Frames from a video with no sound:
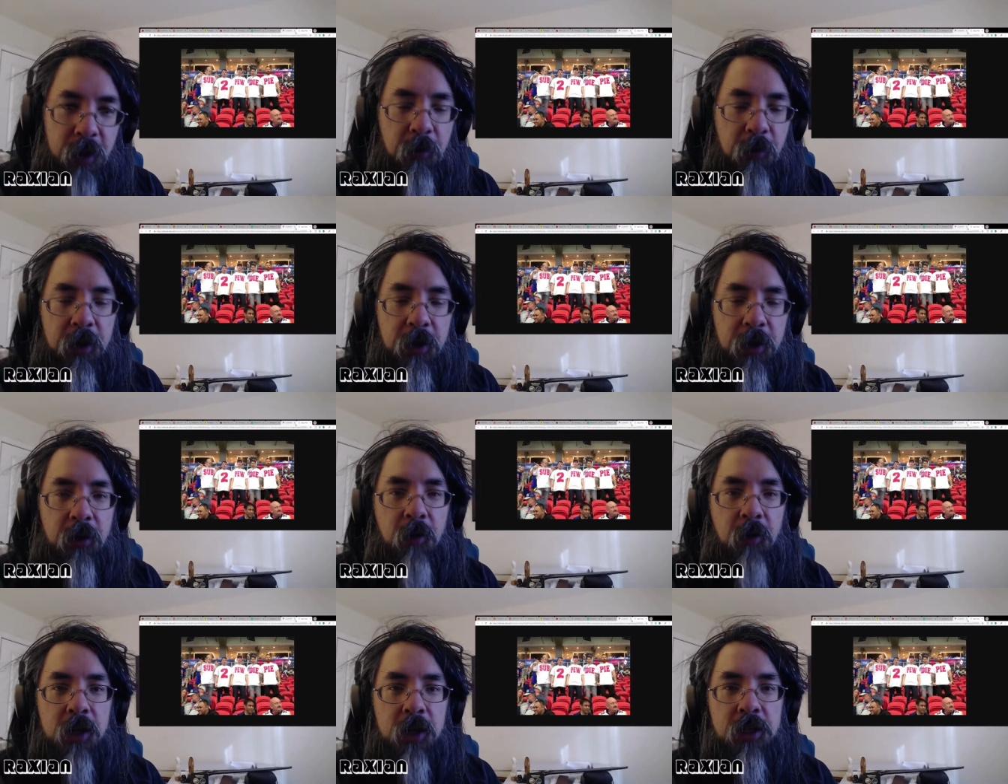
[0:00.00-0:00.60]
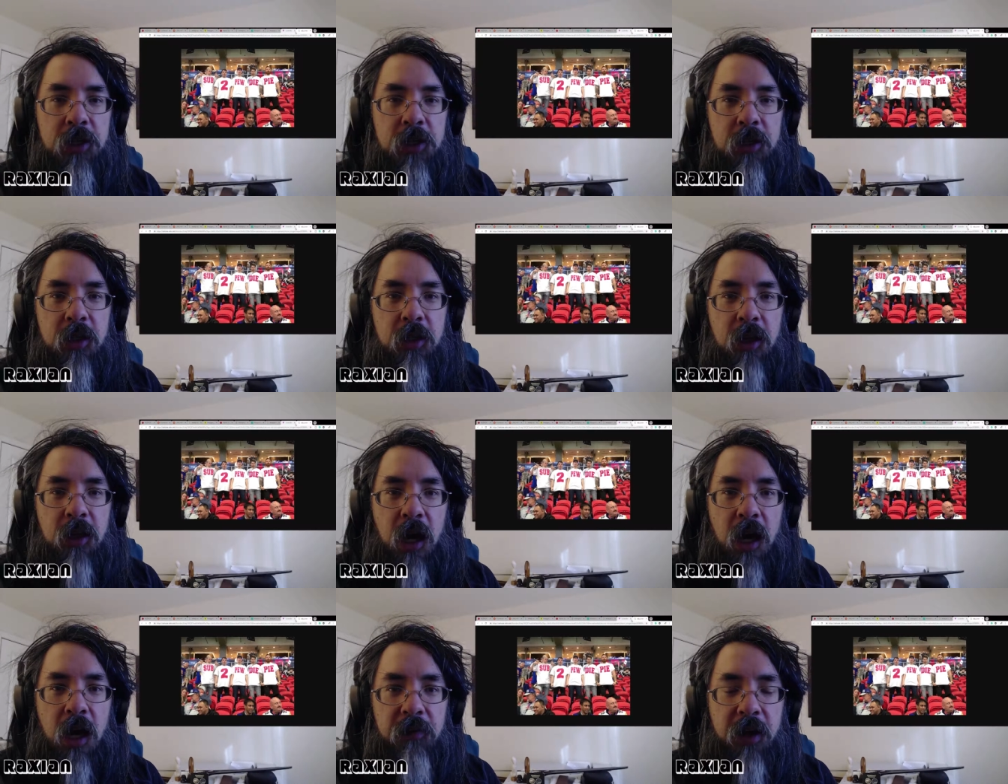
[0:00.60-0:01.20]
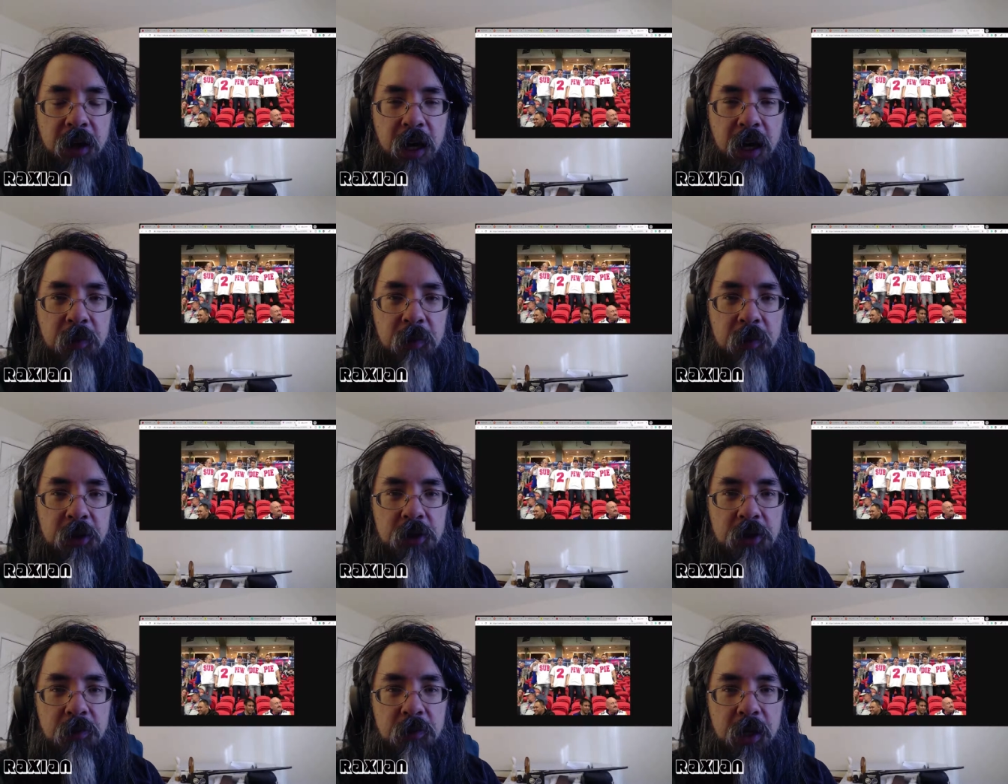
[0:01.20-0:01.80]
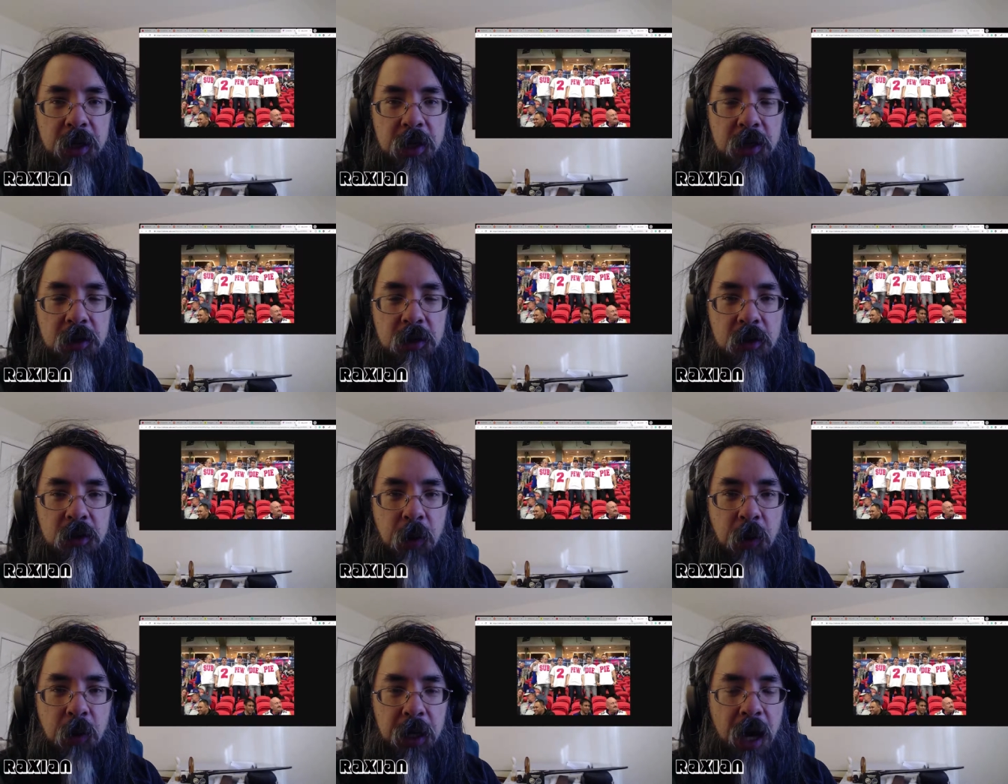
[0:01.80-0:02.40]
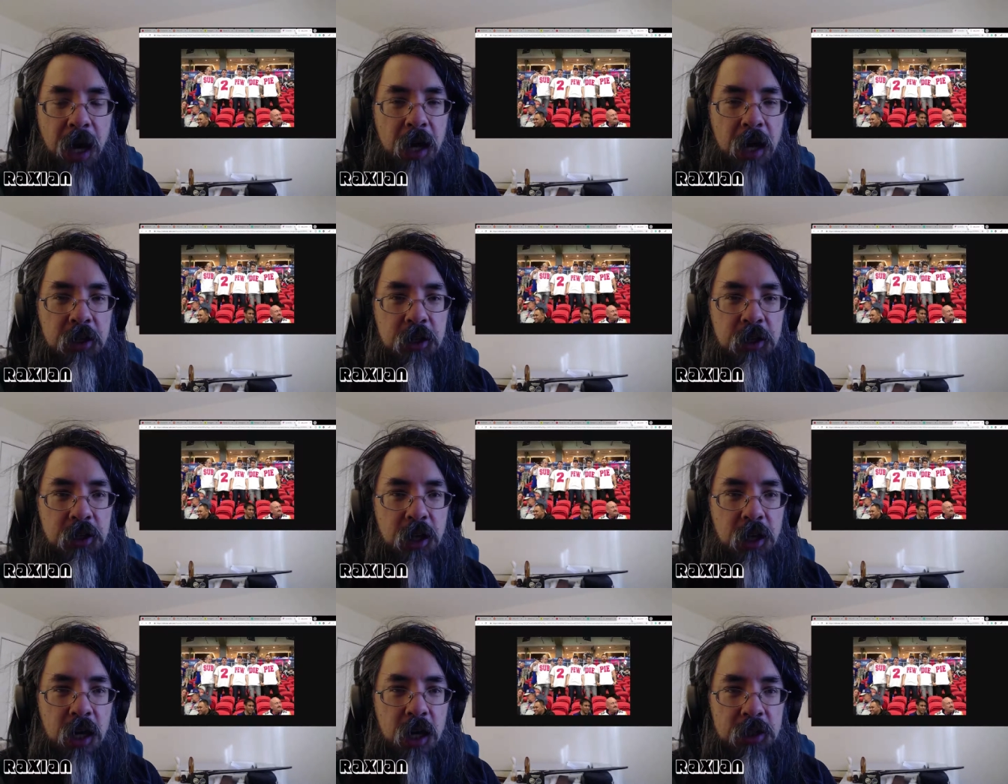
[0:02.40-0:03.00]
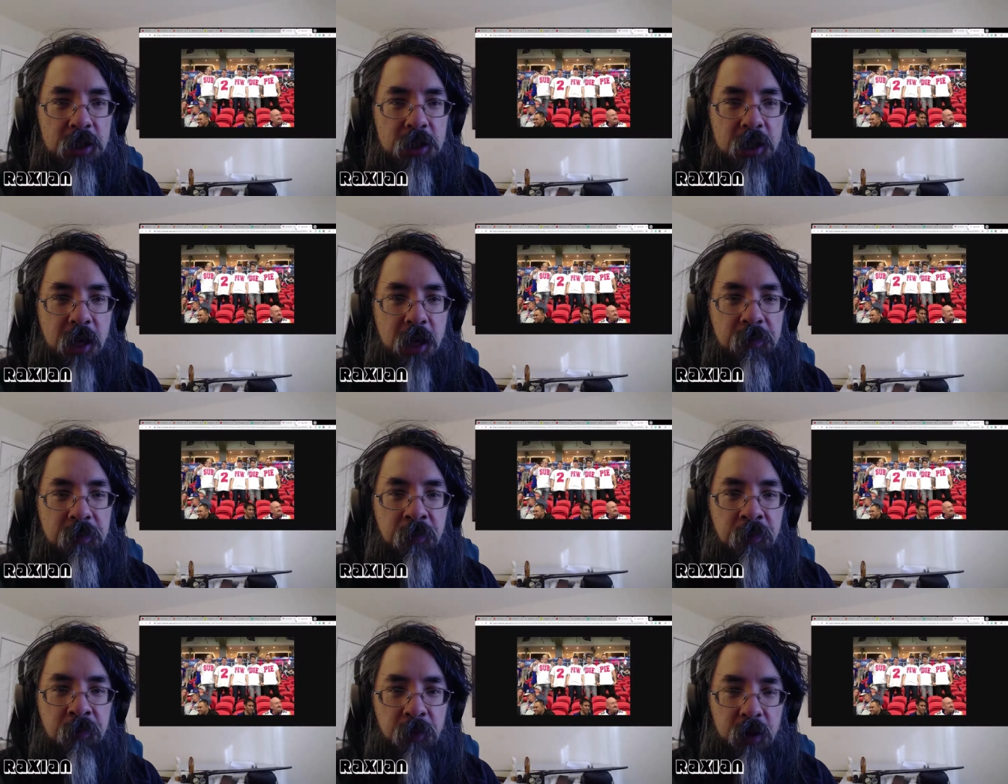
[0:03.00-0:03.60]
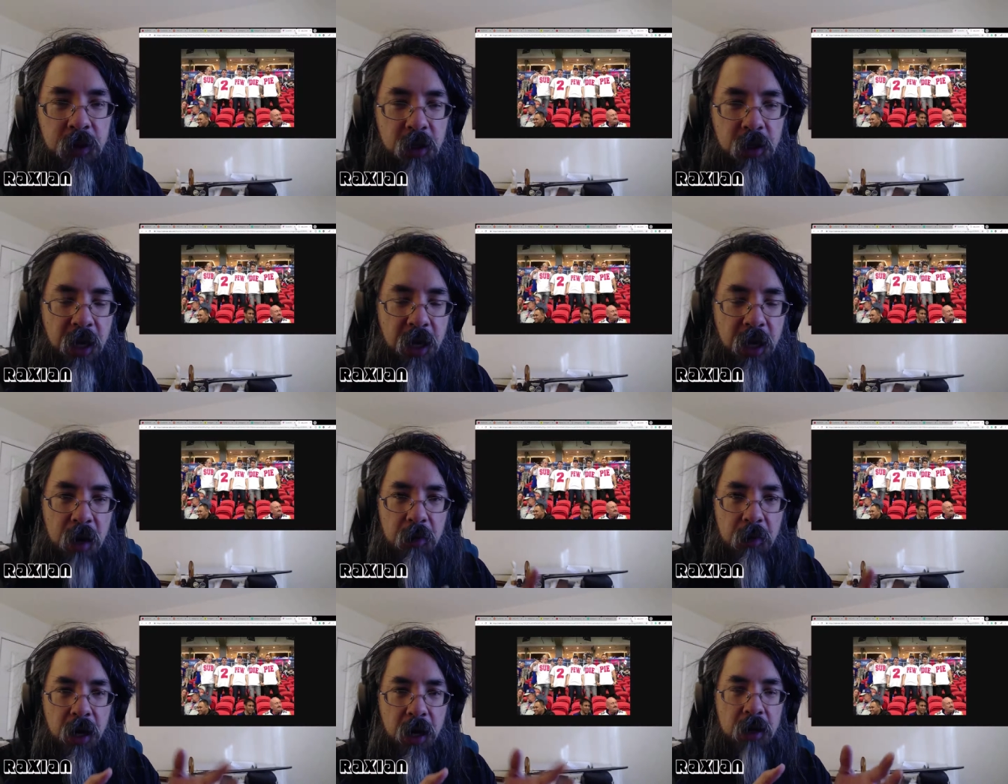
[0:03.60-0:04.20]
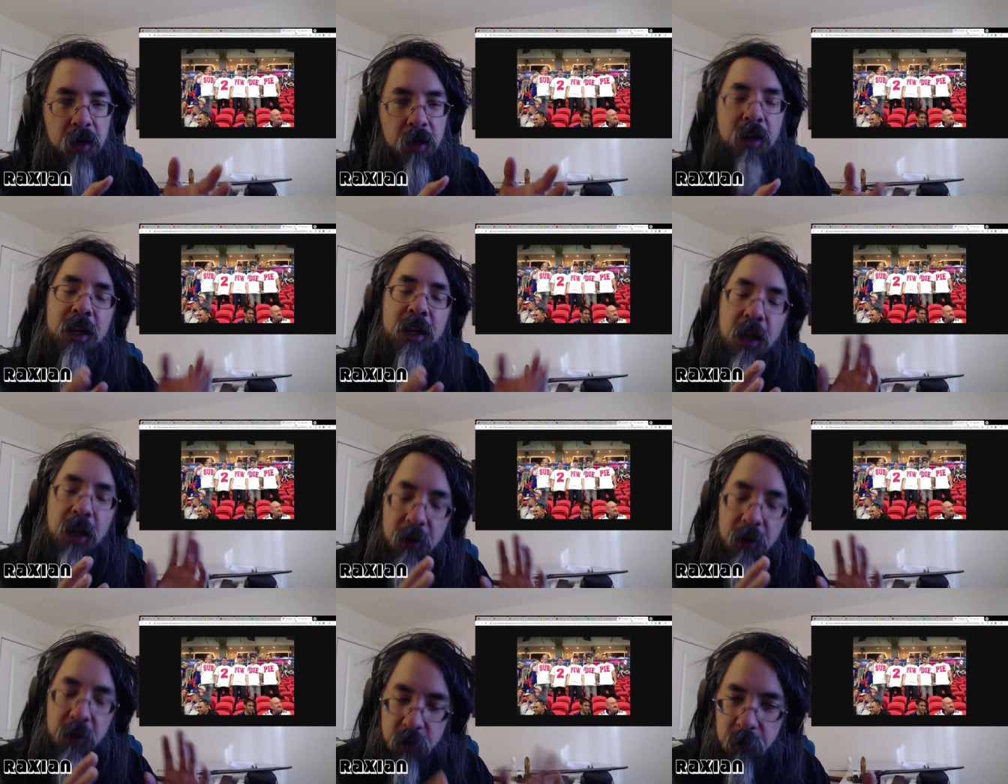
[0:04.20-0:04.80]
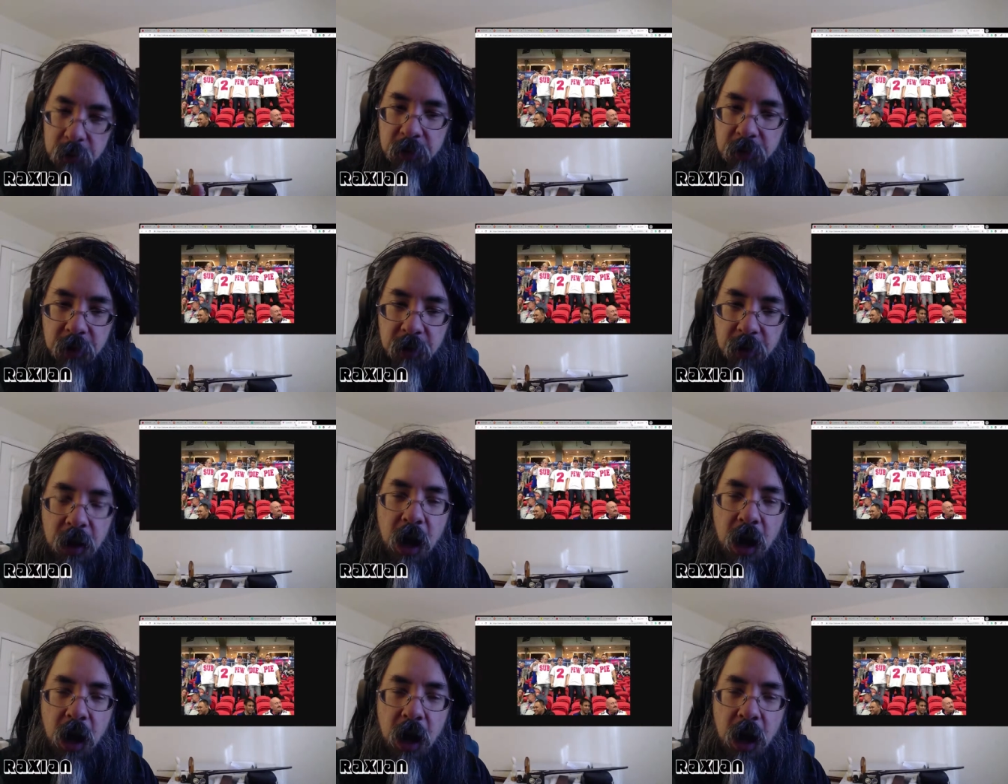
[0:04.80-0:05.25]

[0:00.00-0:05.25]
when you're watching the live game, there's so many quick action shots that the camera, and then to be fair,